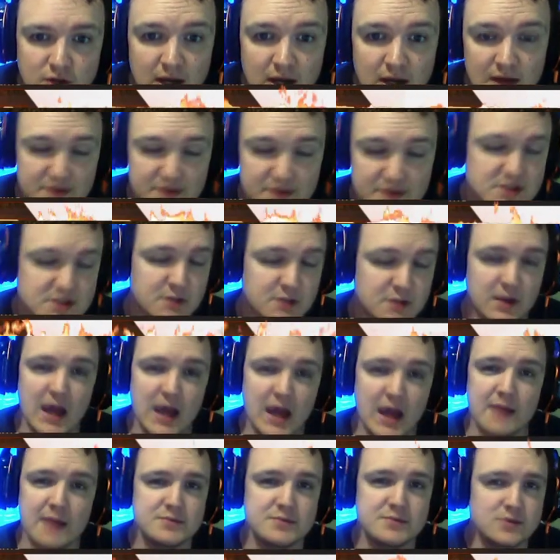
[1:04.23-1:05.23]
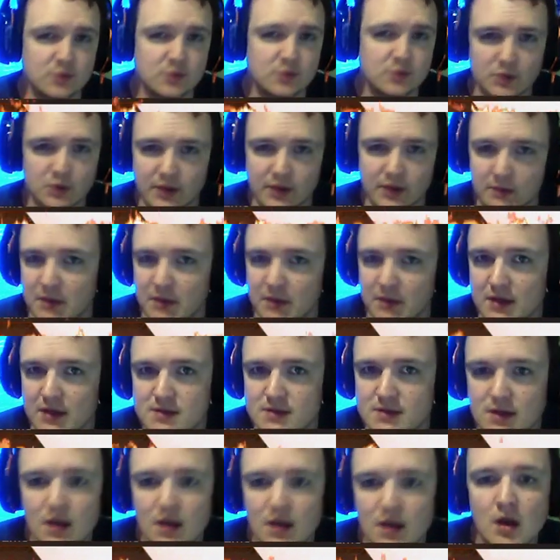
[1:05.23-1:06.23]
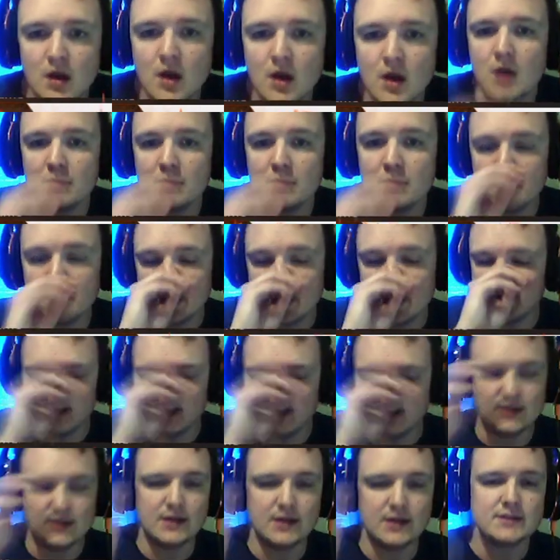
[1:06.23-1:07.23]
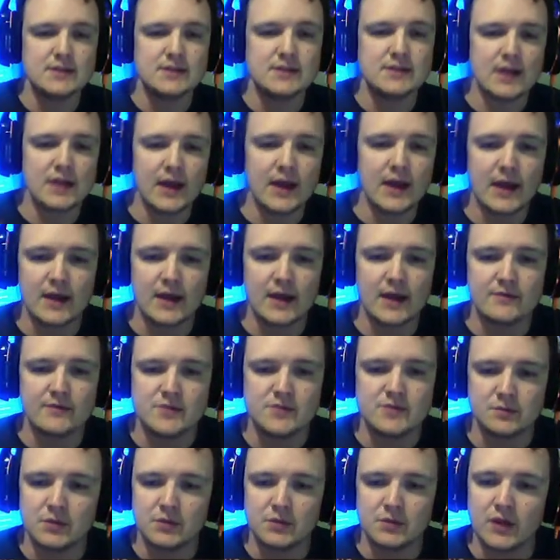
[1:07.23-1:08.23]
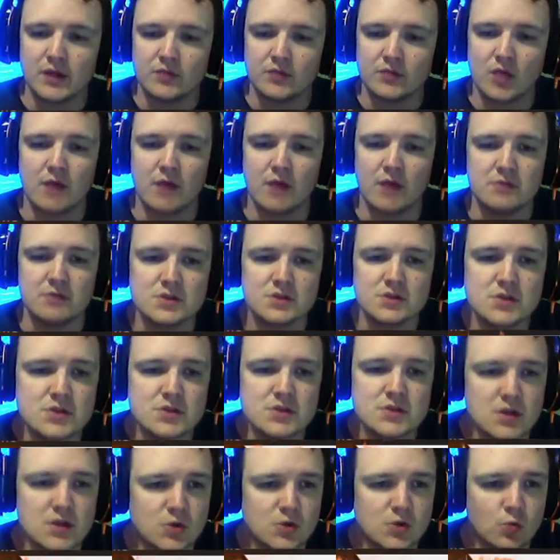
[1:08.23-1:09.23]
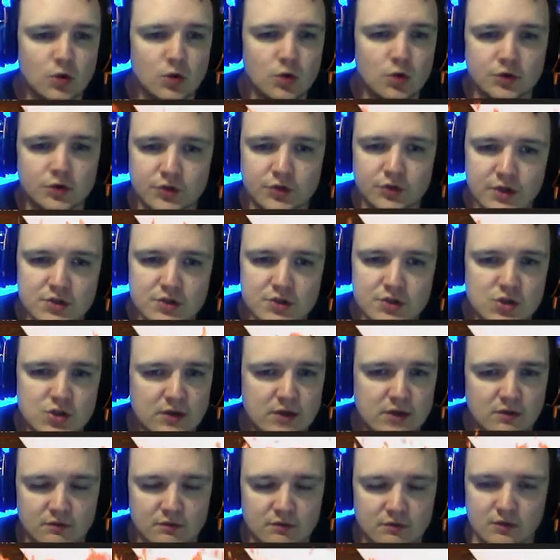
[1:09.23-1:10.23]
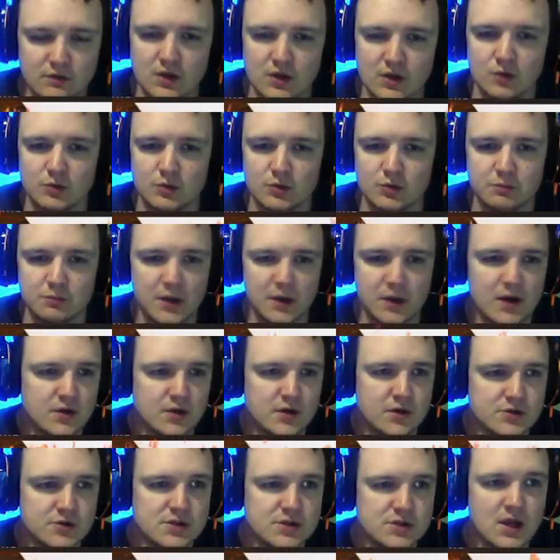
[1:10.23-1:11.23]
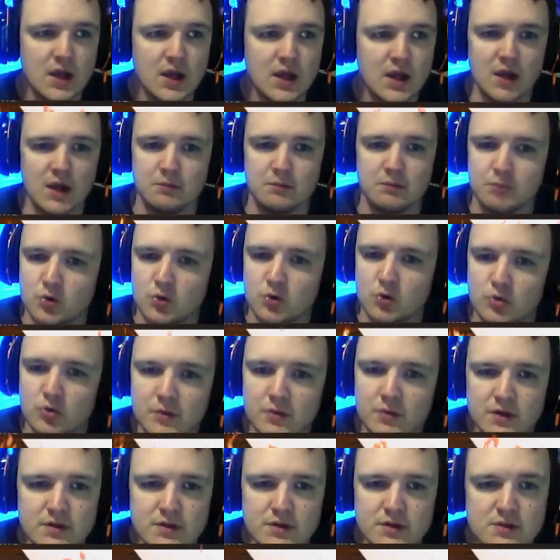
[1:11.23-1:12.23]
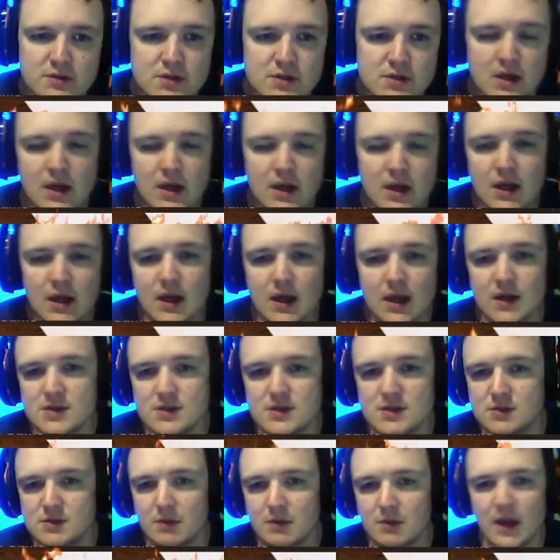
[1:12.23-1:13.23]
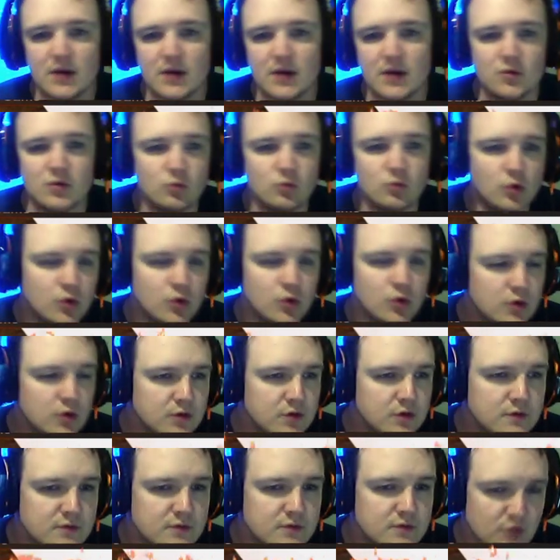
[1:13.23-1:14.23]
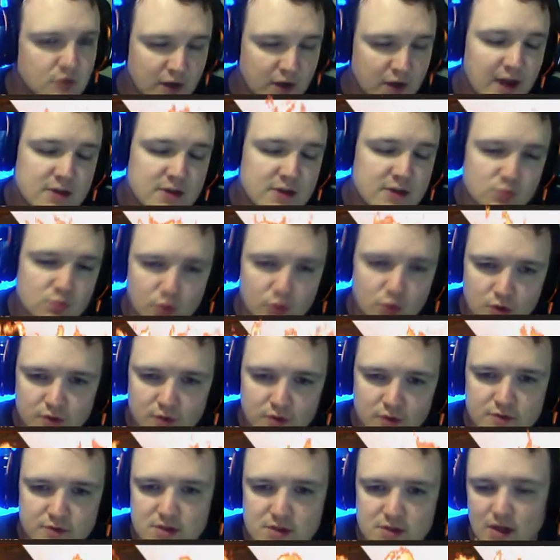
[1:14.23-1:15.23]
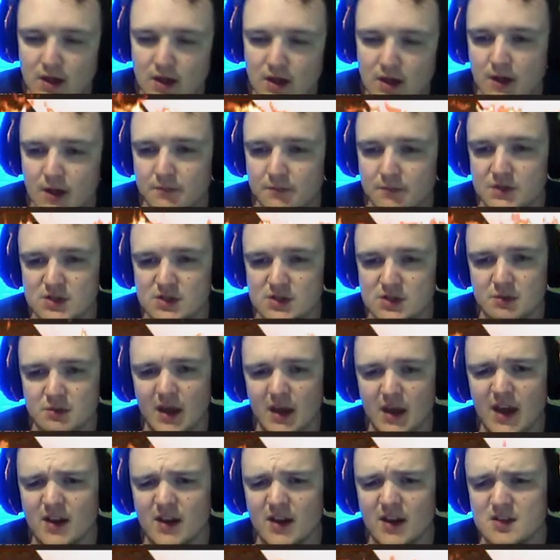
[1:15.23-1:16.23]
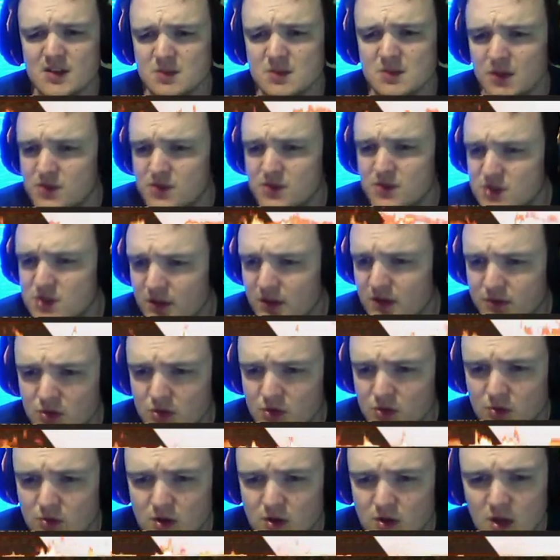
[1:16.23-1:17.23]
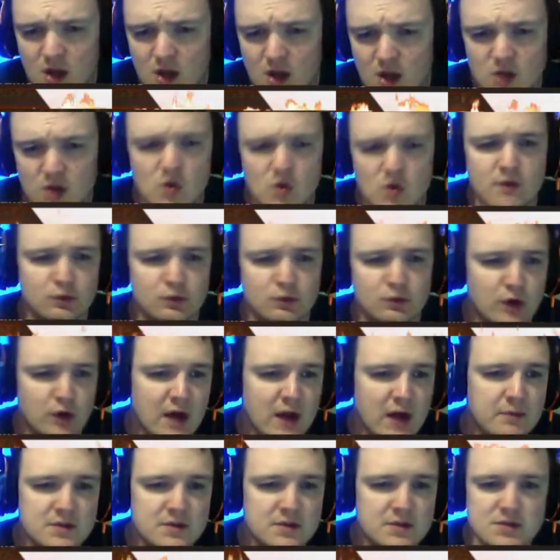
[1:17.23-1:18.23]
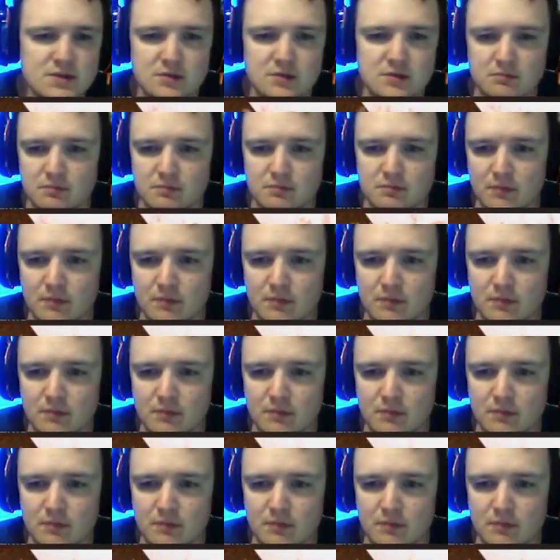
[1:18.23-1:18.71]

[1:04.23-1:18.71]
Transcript: It's going to be absolutely amazing, but it doesn't have something like that. This is in the wilderness. You have to deal with bears and pumas, and he's going to be adding wolves, or he has wolves. He's going to be adding some other stuff to it. You have rabbits and